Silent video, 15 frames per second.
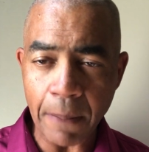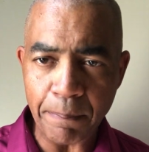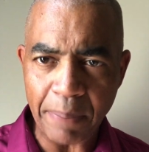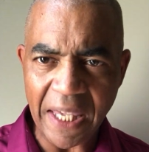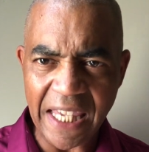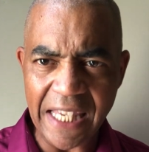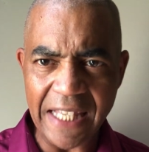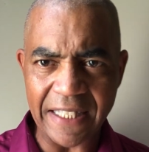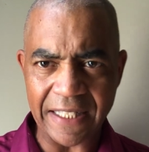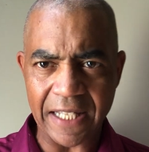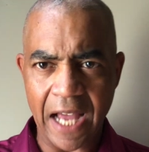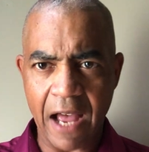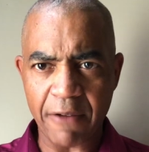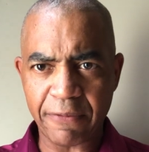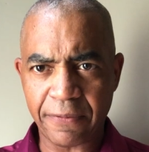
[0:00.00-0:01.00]
the P
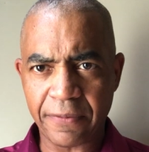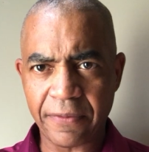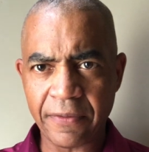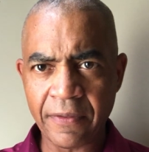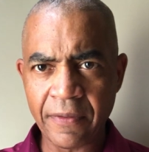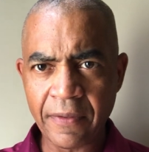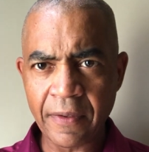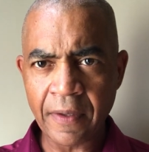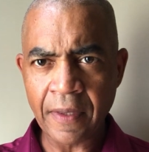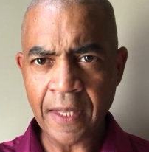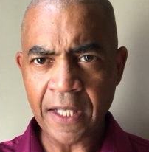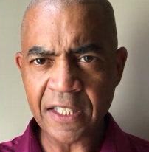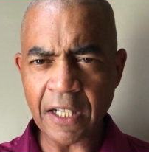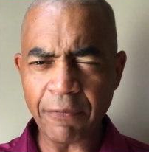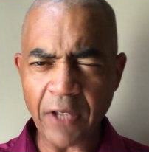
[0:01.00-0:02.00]
stuff
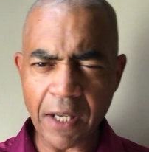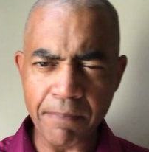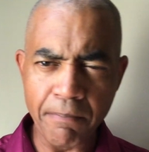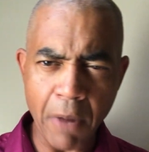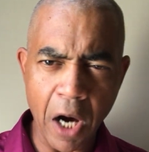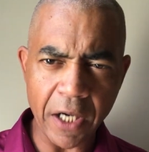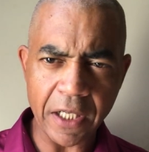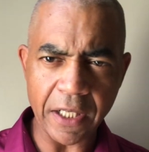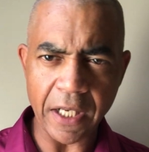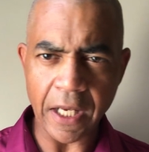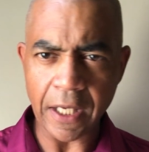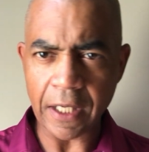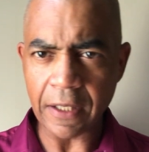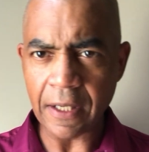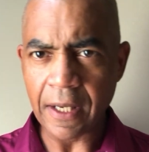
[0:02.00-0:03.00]
like
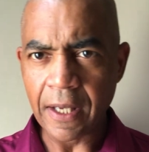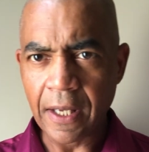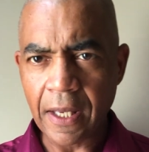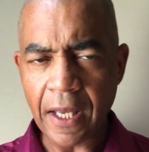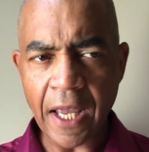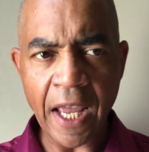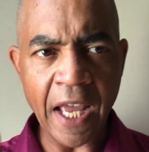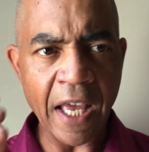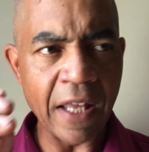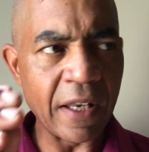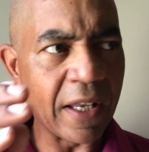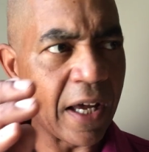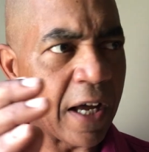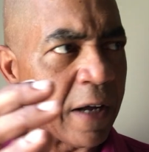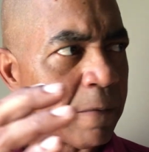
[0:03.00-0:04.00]
marketing
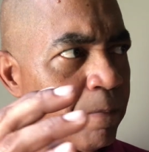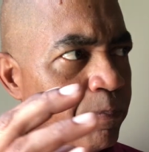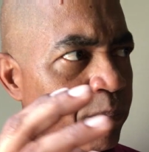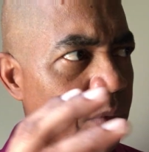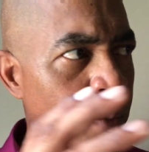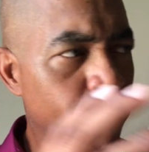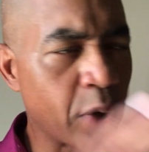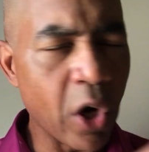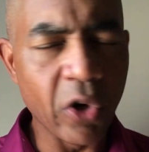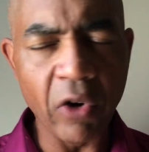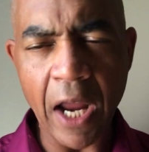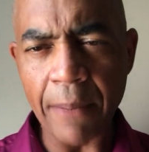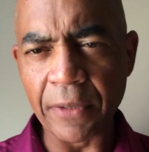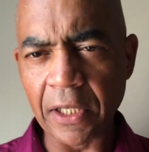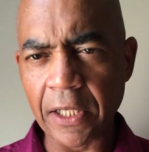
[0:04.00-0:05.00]
and
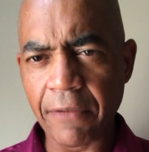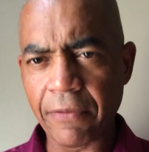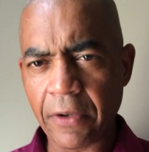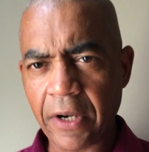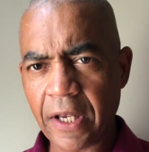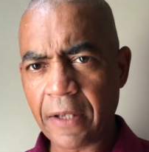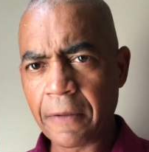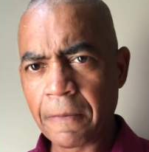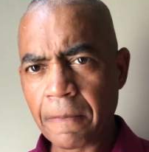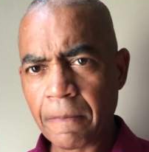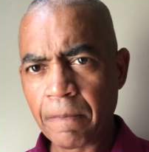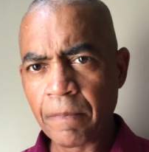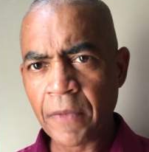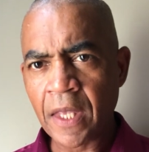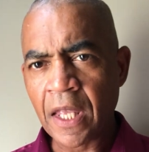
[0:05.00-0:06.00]
program delivery.
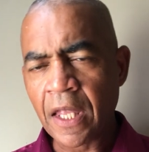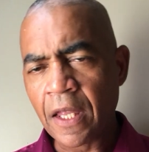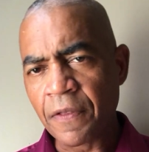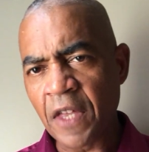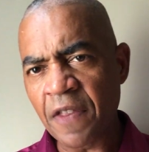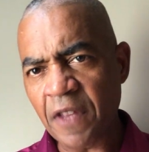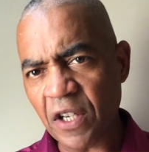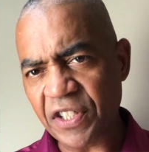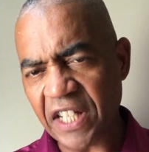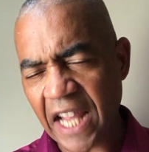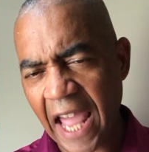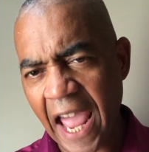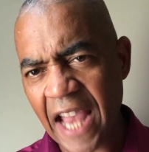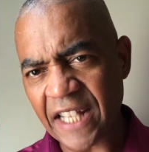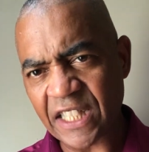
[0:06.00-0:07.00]
Then there's
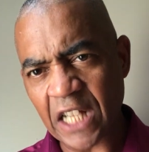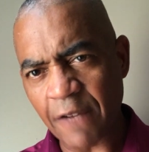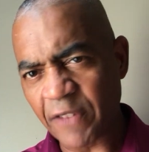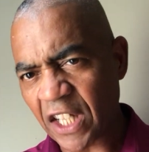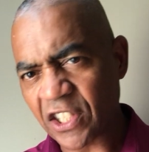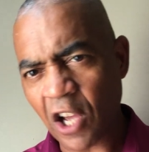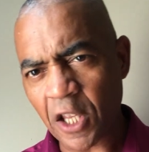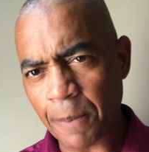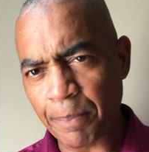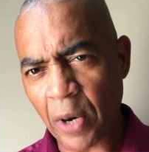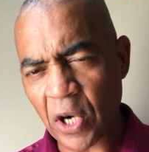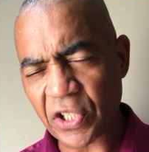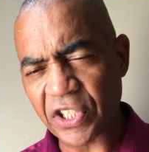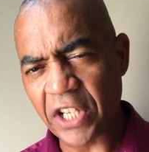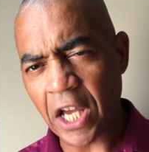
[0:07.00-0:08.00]
the A stuff. That's all the
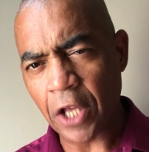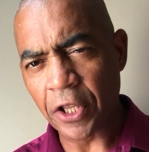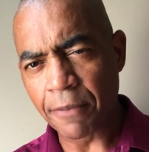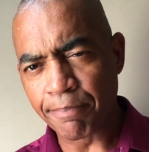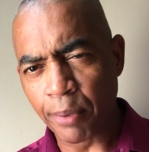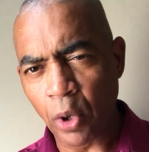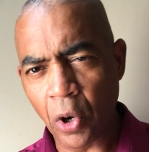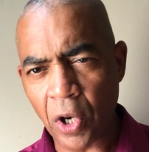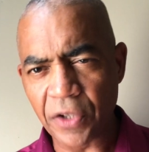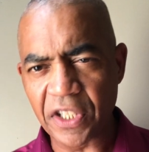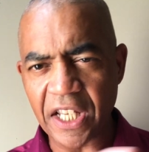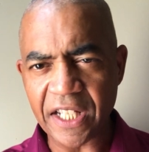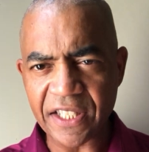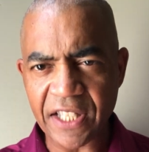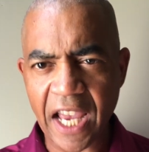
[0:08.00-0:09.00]
personnel, the board,
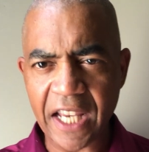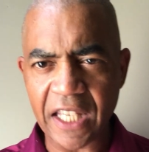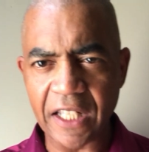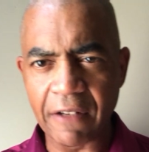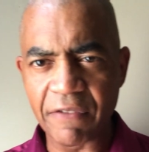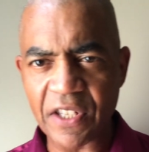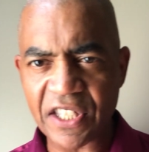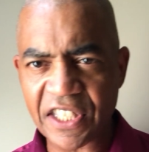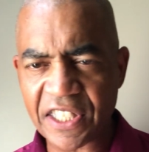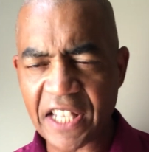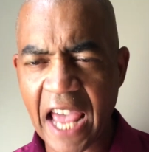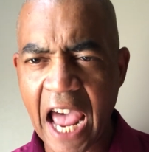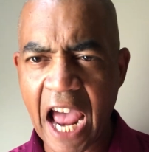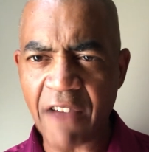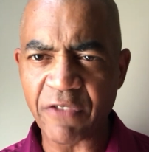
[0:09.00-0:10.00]
the executive, the
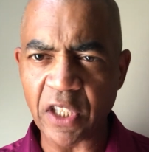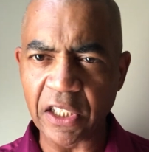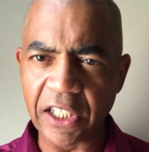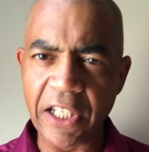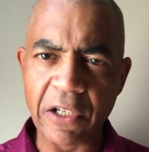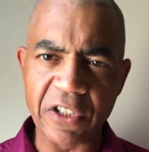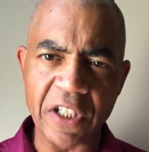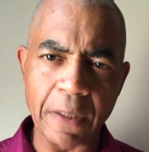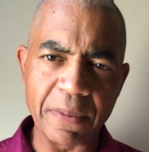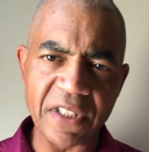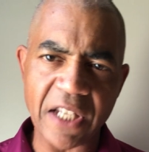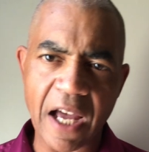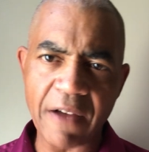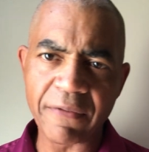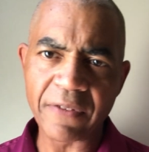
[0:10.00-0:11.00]
staff, the leadership
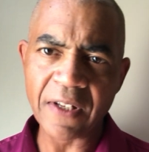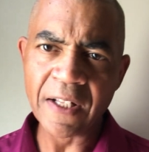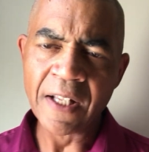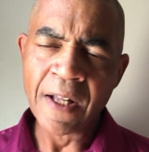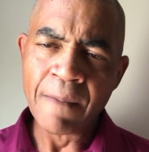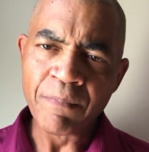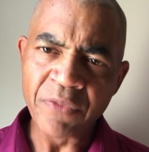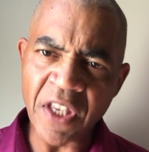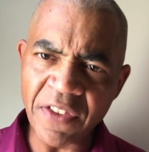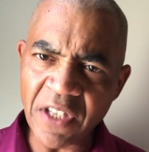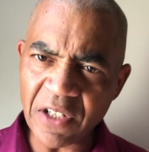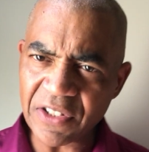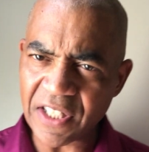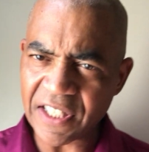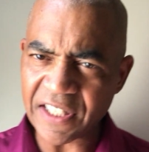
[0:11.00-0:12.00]
stuff. Then
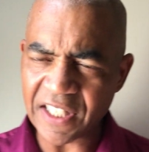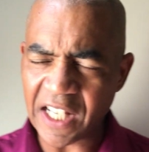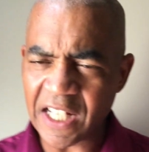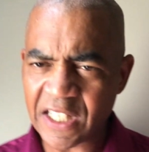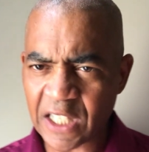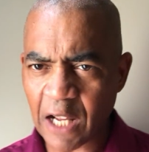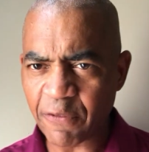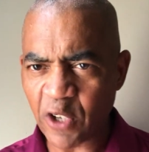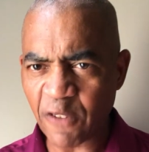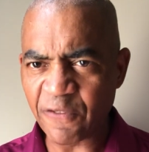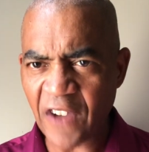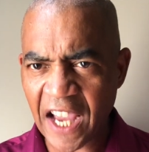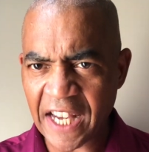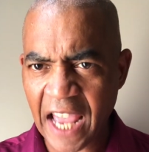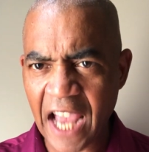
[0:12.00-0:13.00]
there's the C stuff, your
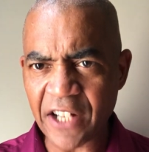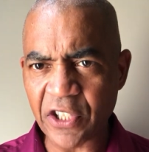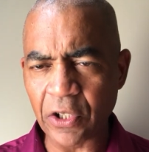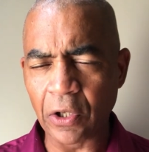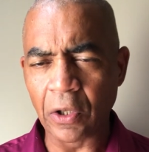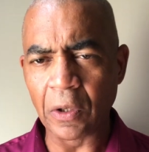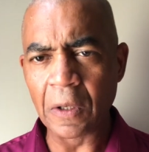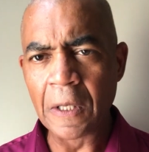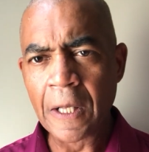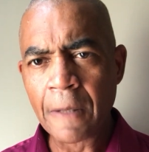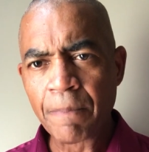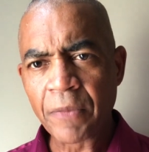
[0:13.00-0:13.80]
financial